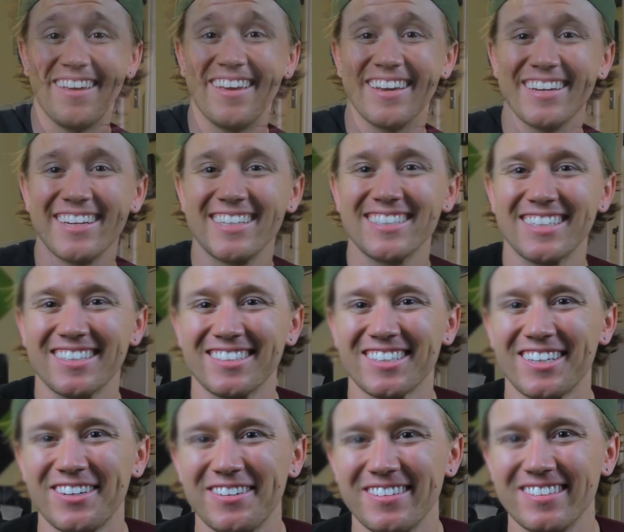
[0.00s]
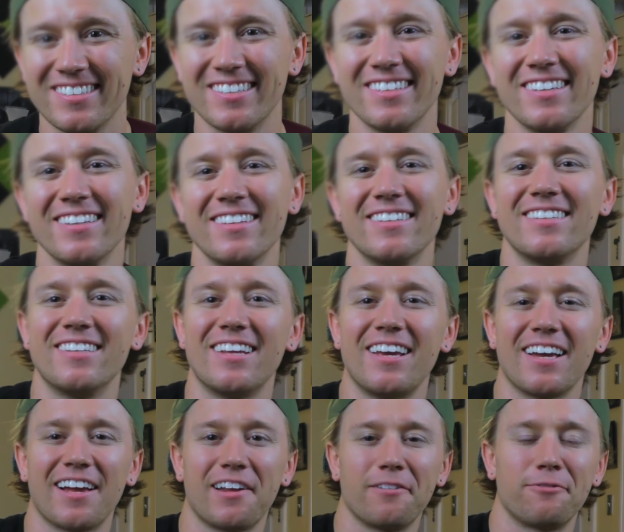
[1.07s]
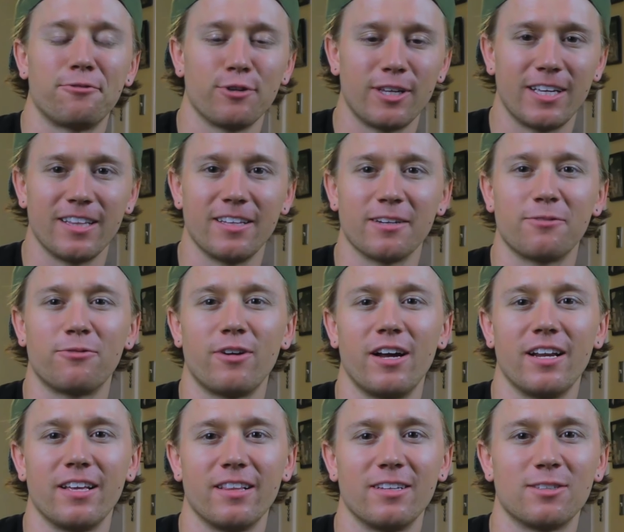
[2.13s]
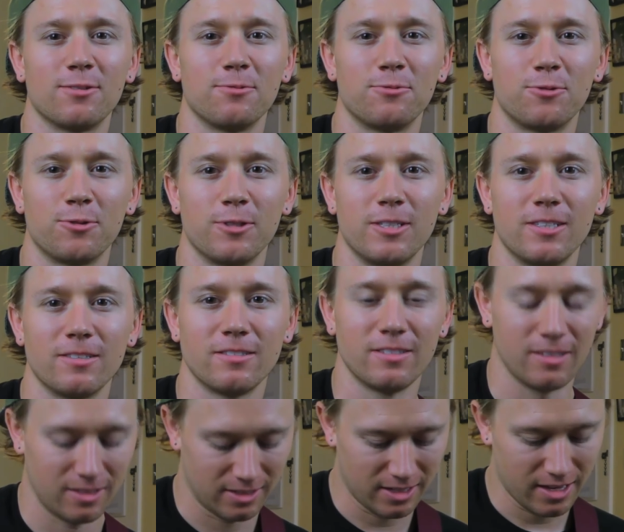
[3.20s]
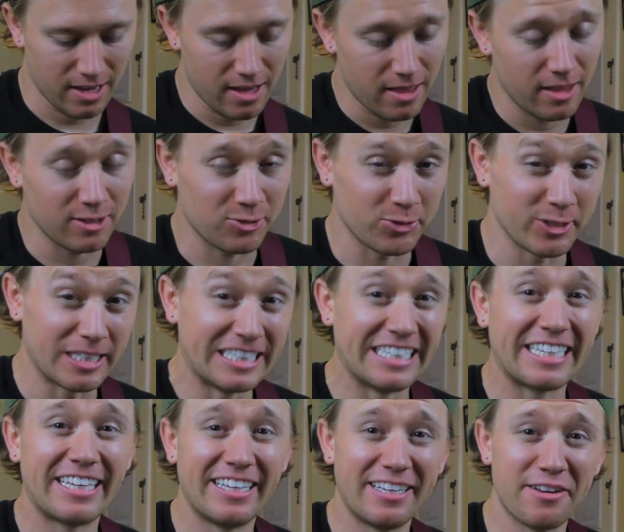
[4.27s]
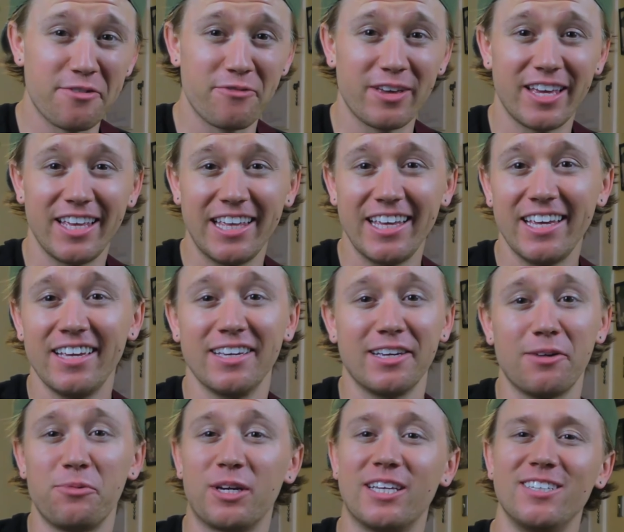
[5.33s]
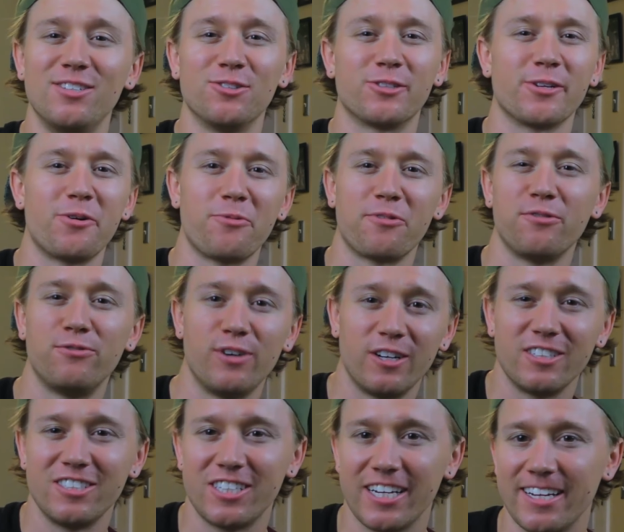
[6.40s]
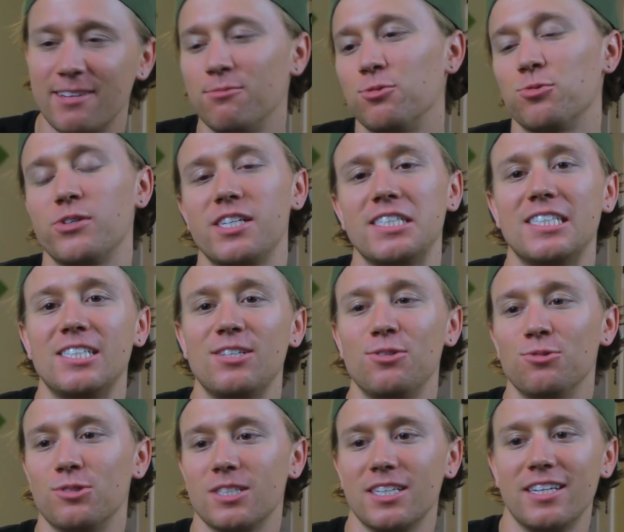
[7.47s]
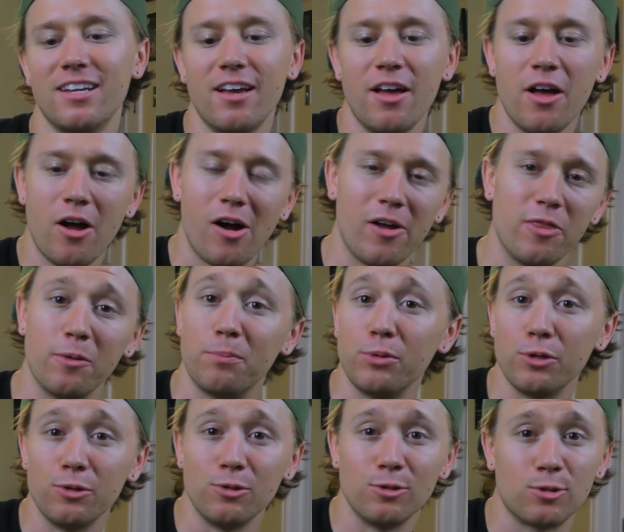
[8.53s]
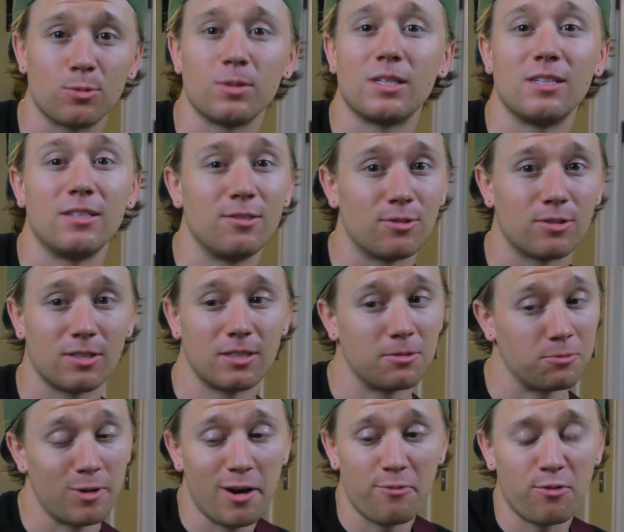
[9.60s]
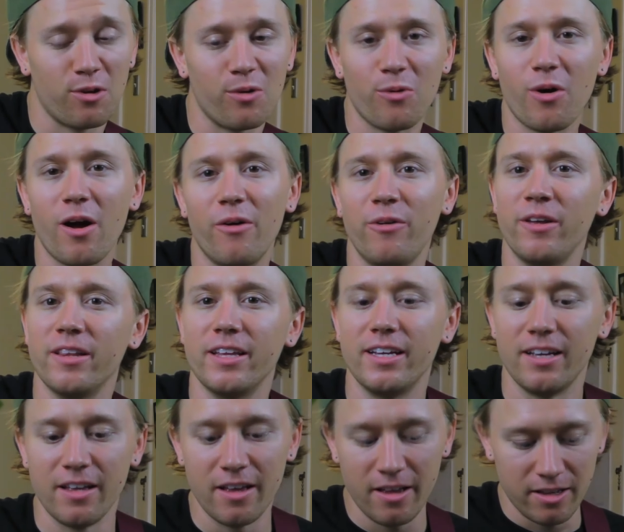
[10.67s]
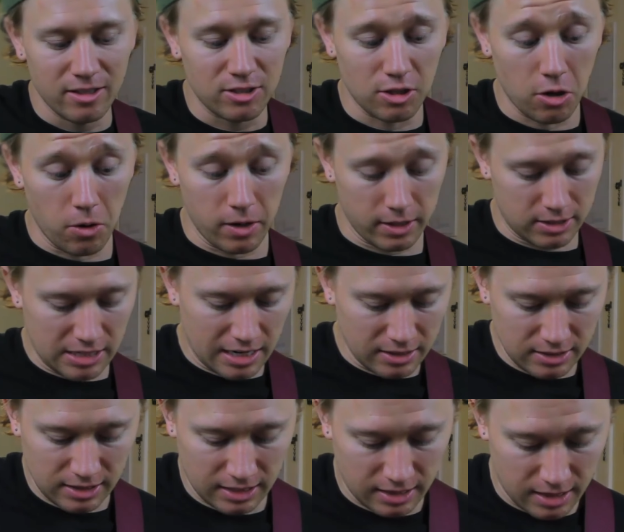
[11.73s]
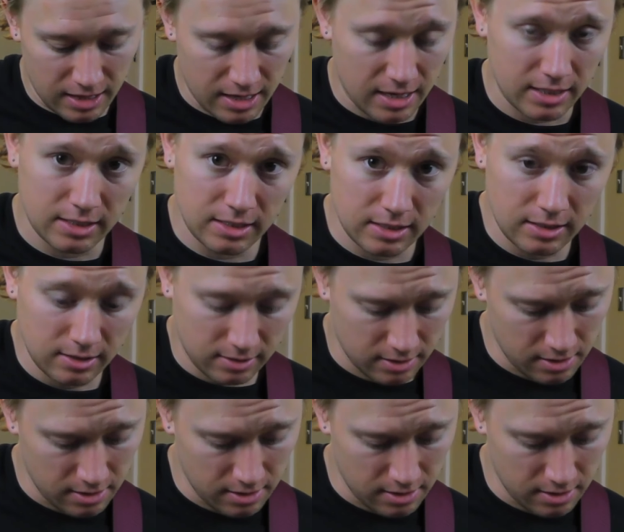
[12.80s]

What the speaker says: Hey guys, how's it going? Today I got a Freaky Lick Friday lesson for you. This one's in the key of E, and we can use it over funk jams, we can use it in the blues, we can use it wherever we want, really. So it sounds like this.